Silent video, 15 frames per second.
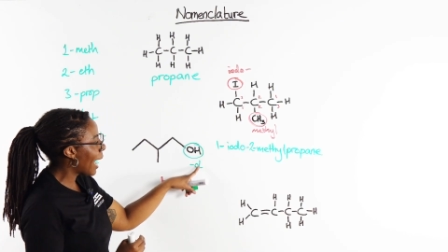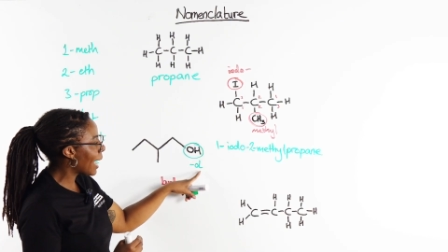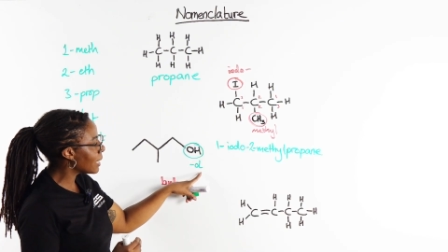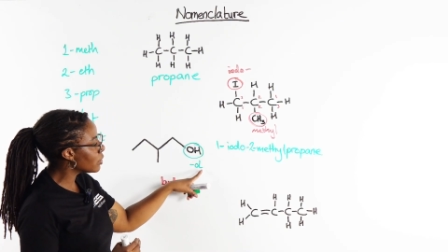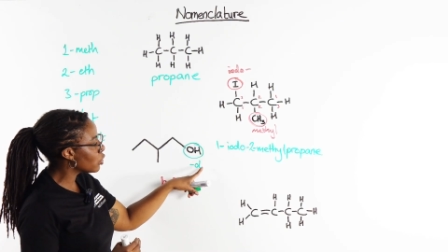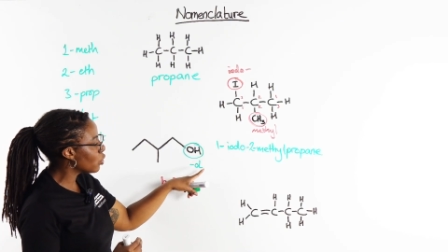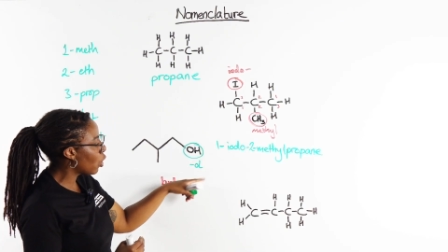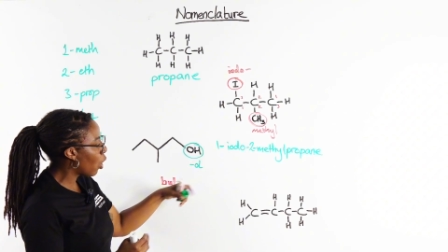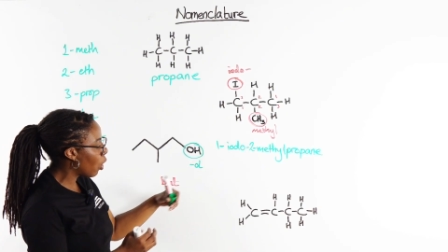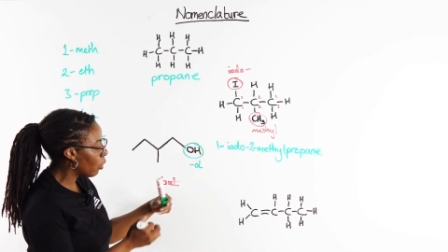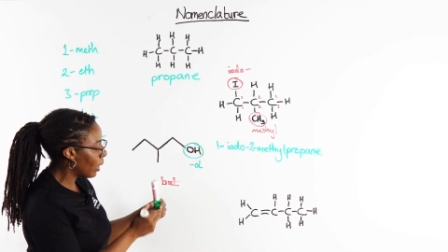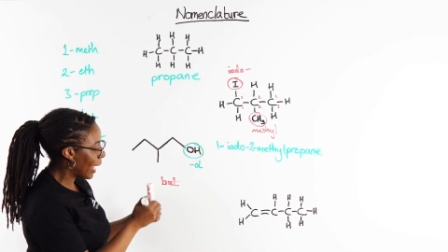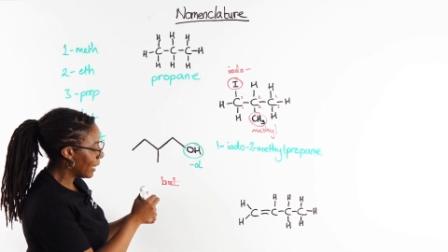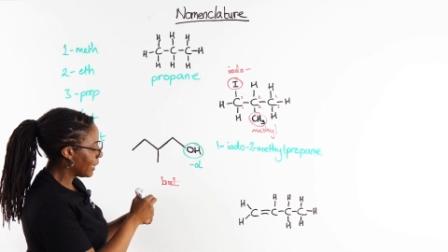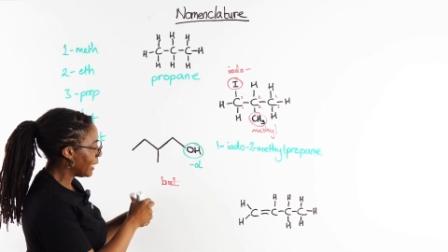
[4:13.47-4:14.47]
and an
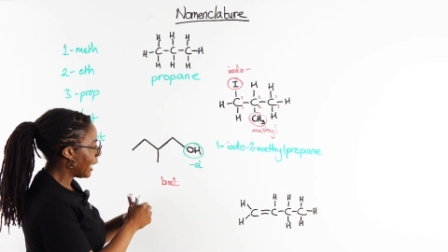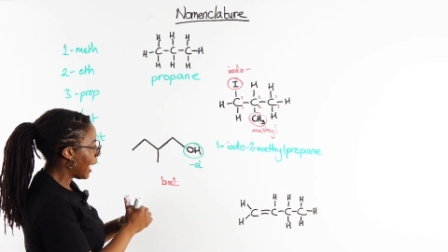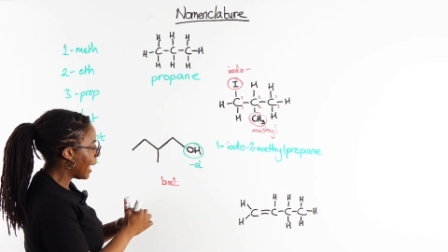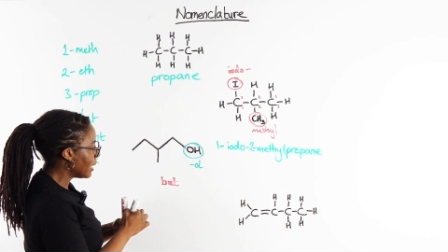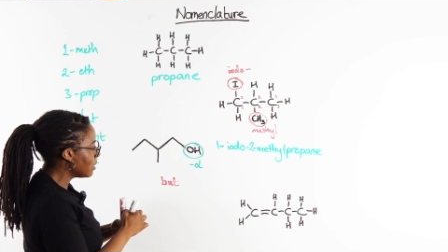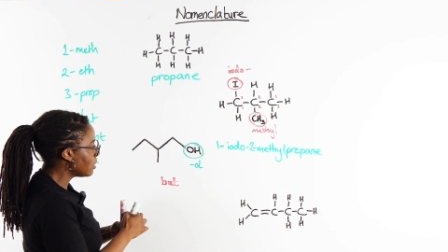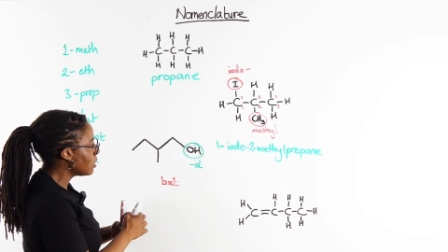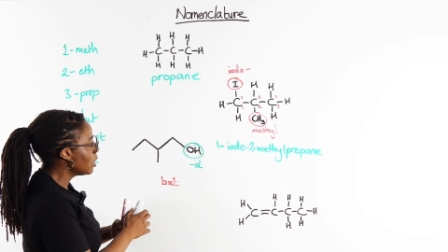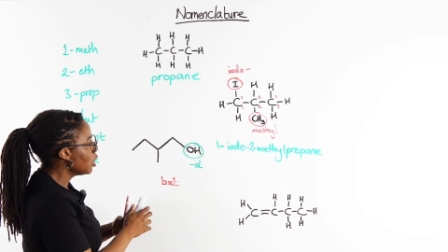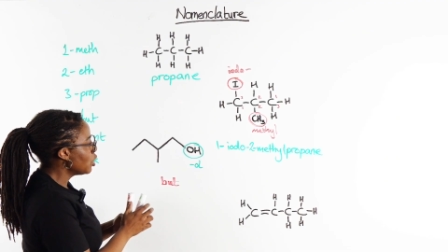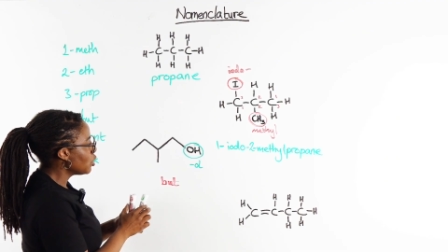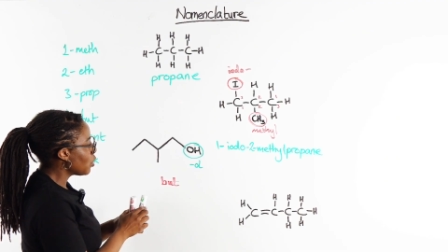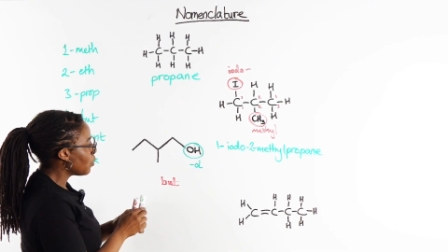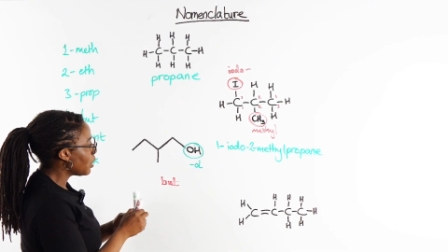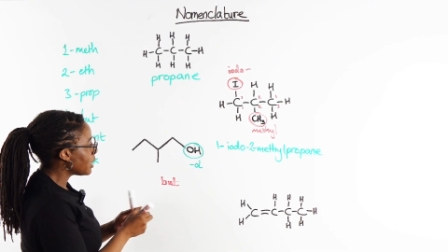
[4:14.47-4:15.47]
ol at the end.
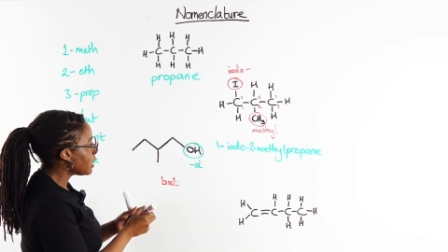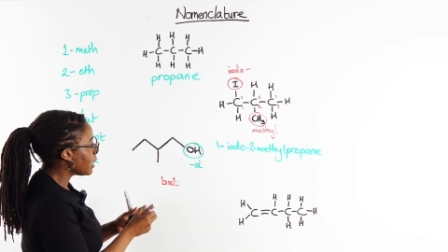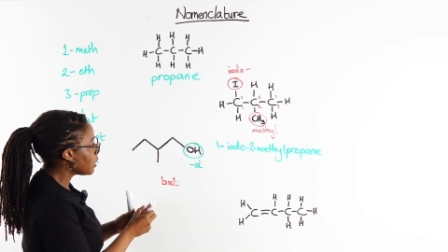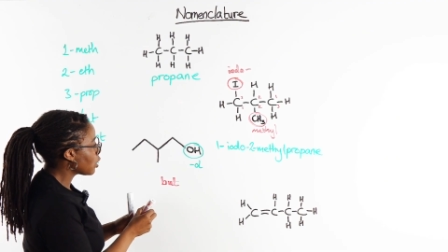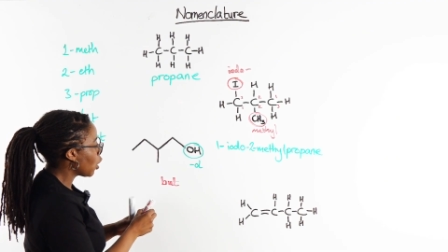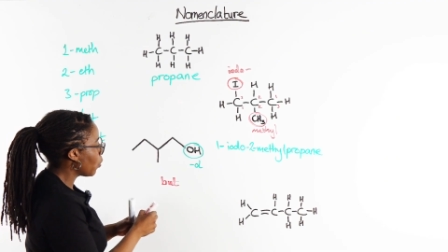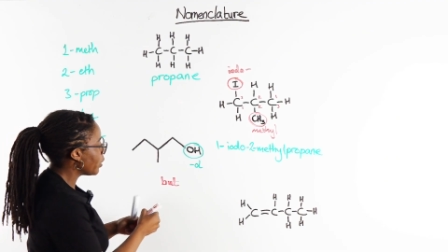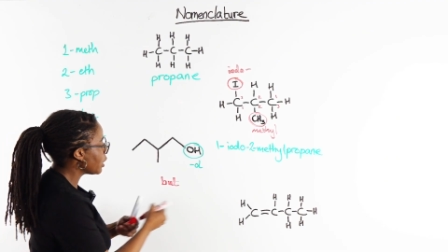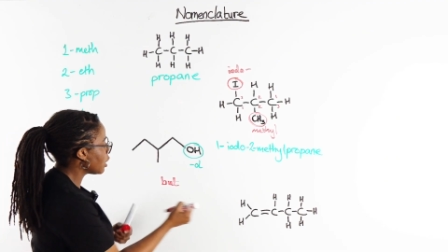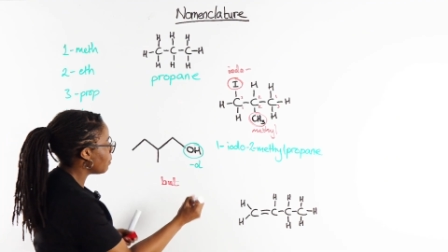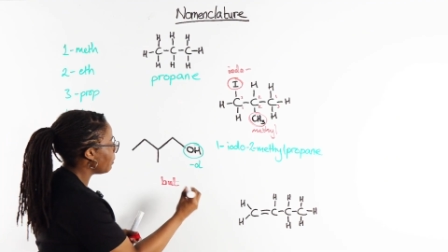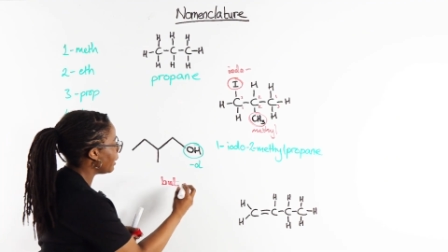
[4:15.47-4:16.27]
So this is going to